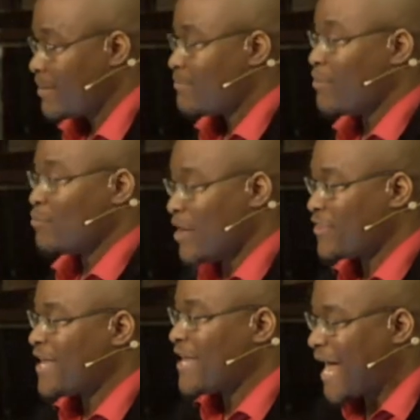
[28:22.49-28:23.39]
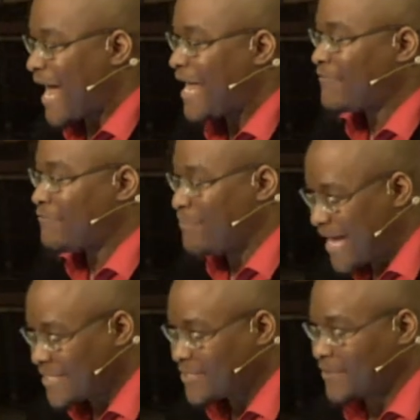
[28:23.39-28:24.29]
But one thing I have
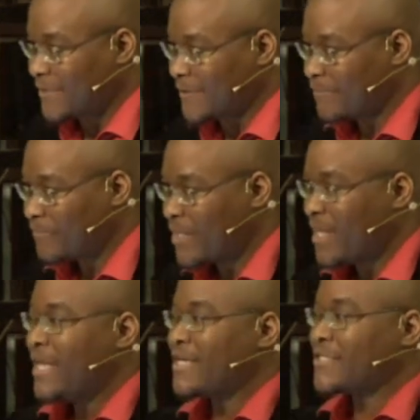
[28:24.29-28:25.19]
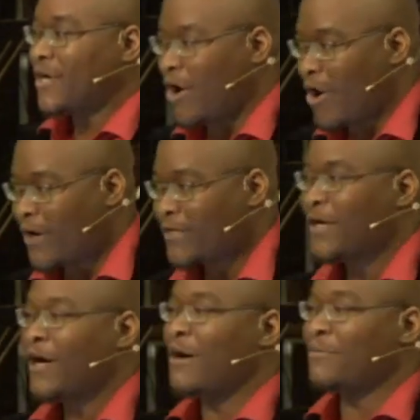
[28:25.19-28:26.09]
mastered is the art
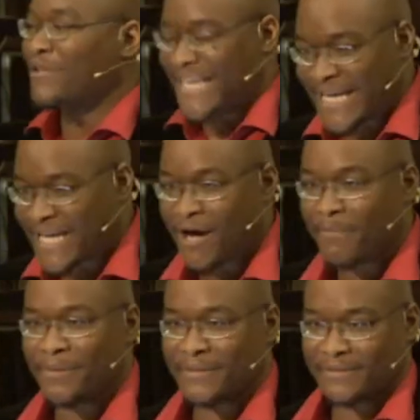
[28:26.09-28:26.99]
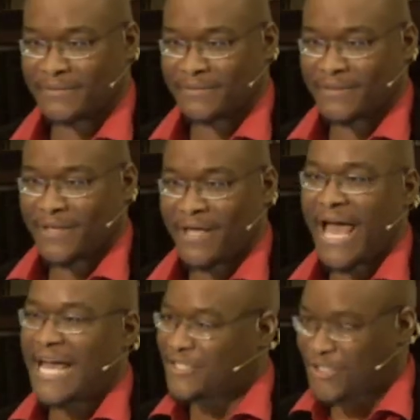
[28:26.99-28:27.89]
of getting up
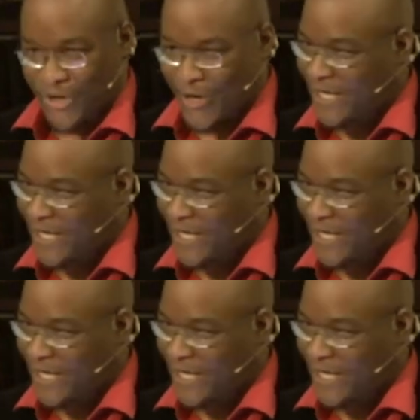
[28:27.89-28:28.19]
and starting